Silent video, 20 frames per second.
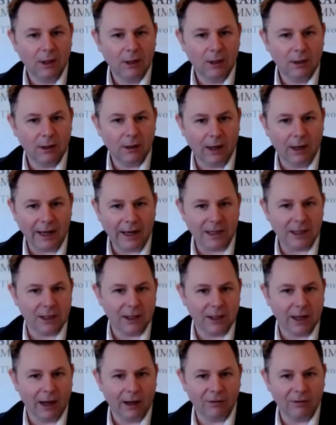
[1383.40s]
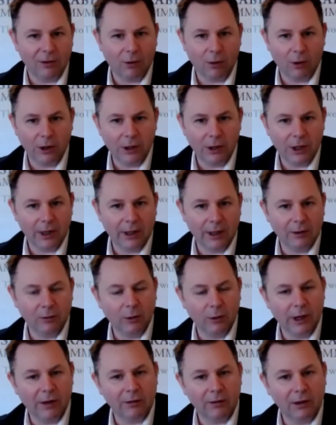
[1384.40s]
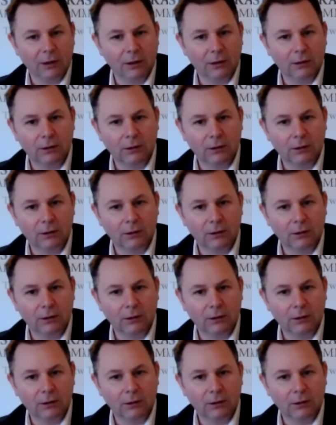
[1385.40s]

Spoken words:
the likes of California and whatever?